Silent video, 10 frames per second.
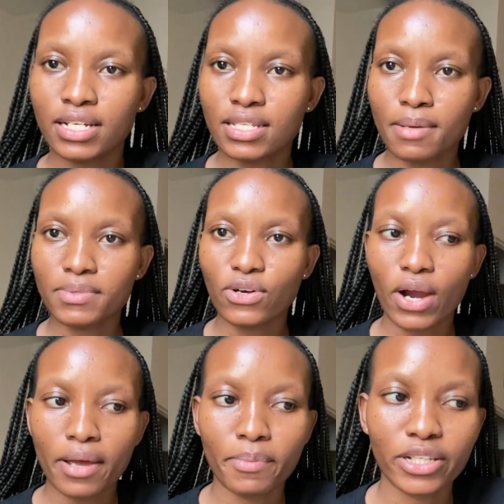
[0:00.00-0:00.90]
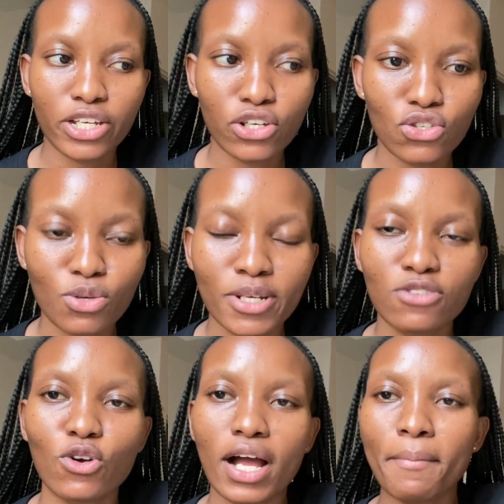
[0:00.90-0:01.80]
subscriber, thank you so much
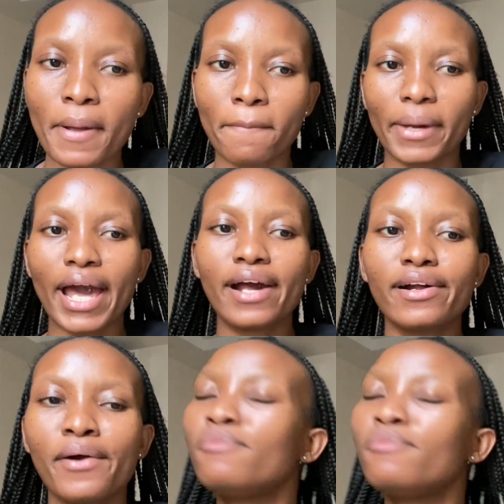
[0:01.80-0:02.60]
for coming back.